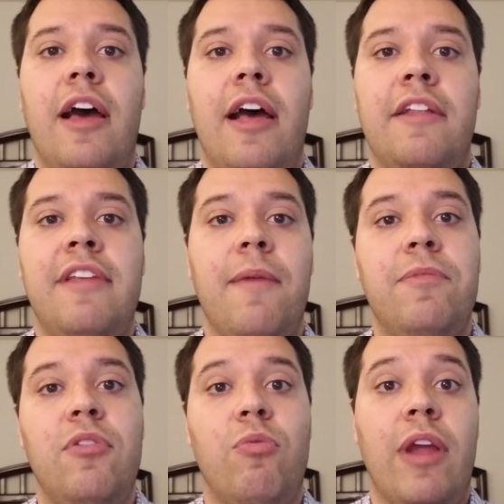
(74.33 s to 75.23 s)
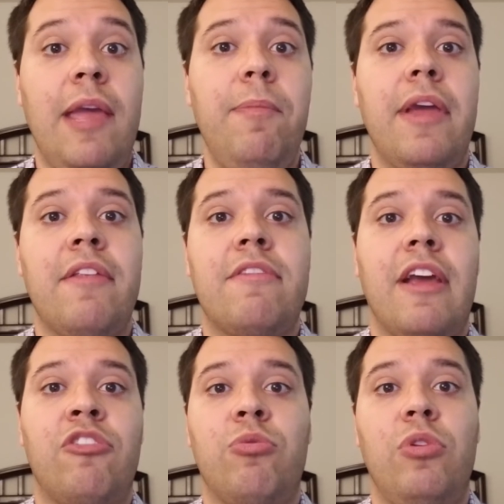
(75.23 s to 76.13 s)
attempted rape and
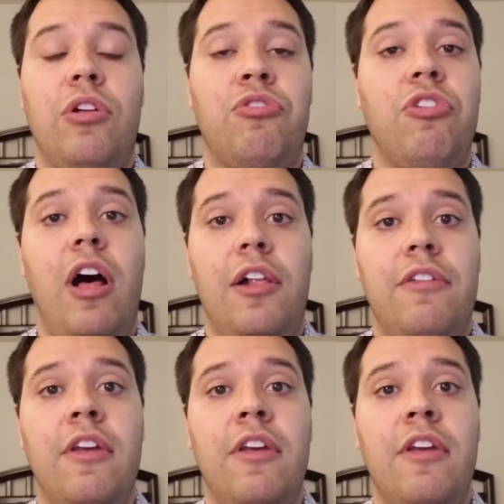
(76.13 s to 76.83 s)
sexual assault